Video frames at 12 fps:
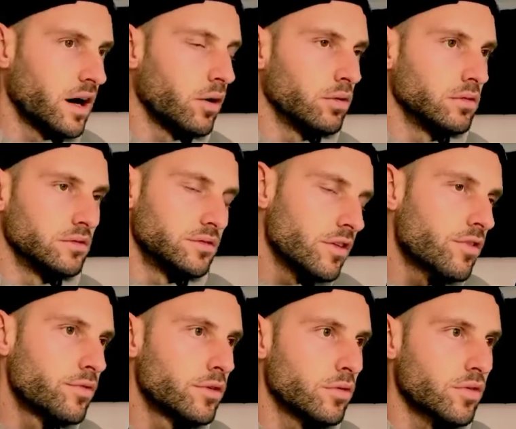Now, this
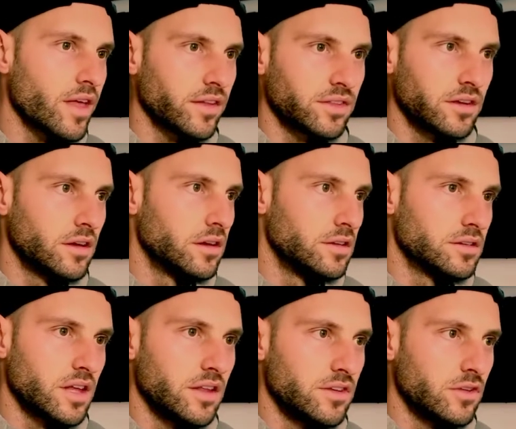video is not
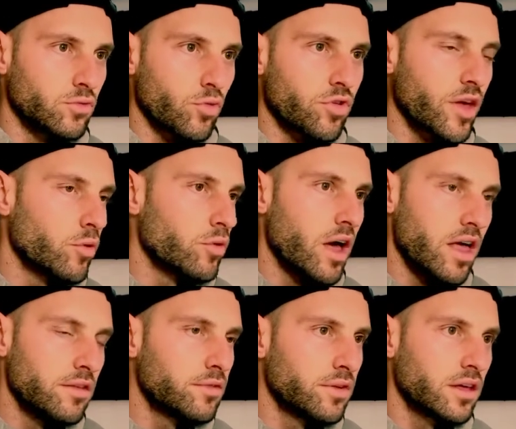intended to sell you
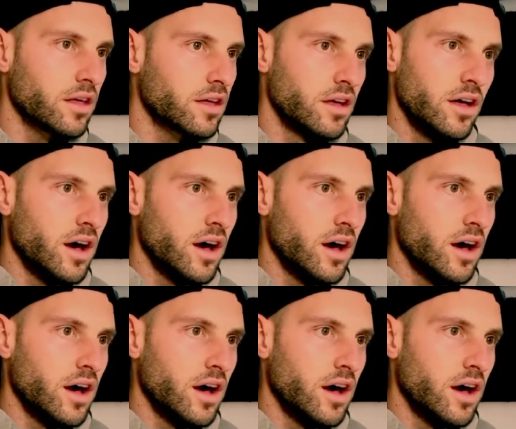anything.